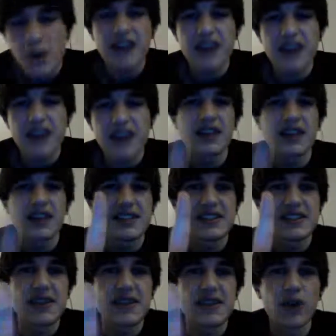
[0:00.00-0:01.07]
They only have
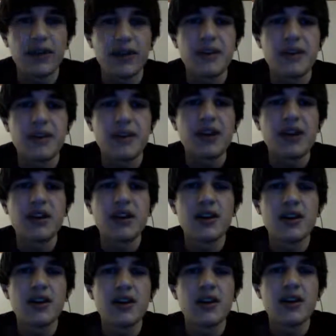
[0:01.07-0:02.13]
one factor that is the same for
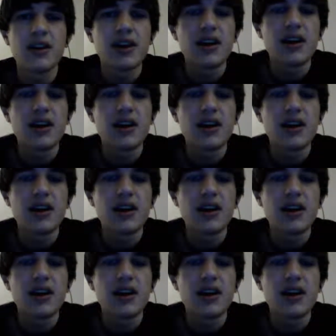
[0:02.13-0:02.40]
all of them